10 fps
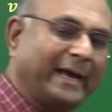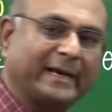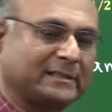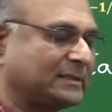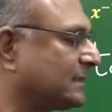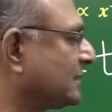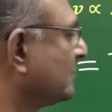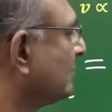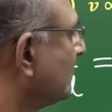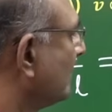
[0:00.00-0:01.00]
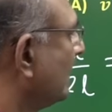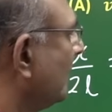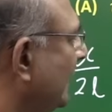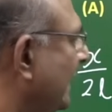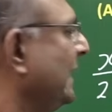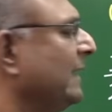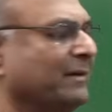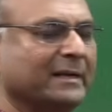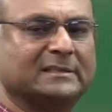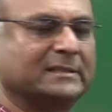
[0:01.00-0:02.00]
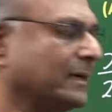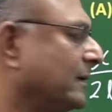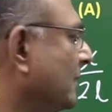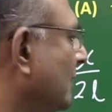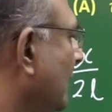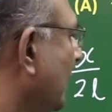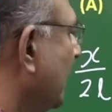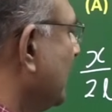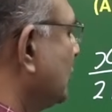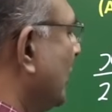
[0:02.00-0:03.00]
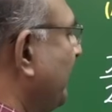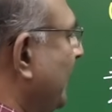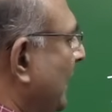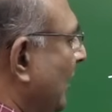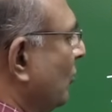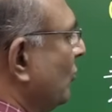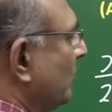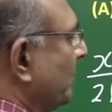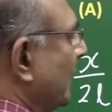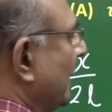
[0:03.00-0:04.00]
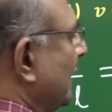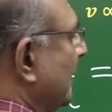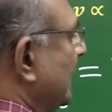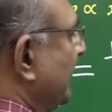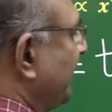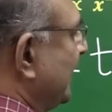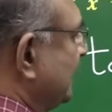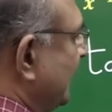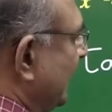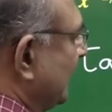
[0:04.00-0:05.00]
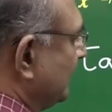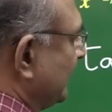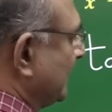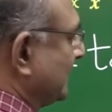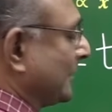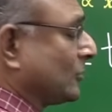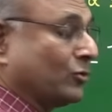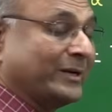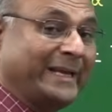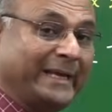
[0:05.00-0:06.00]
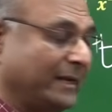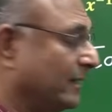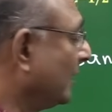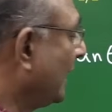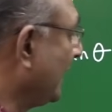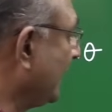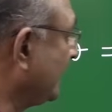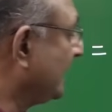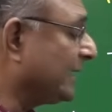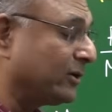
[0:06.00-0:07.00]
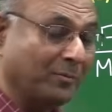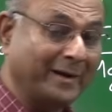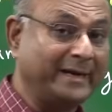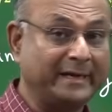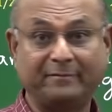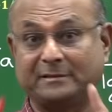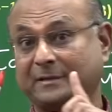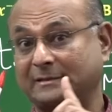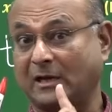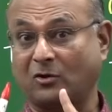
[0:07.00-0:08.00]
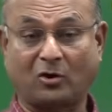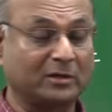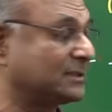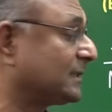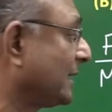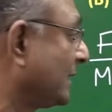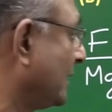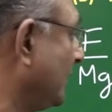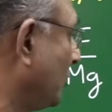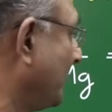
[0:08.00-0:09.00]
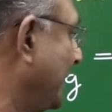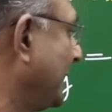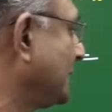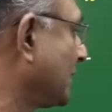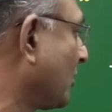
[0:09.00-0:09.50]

x at any given instant. So if I now differentiate this with respect to t, I'll get dq by dt, which is a constant. dq by dt is a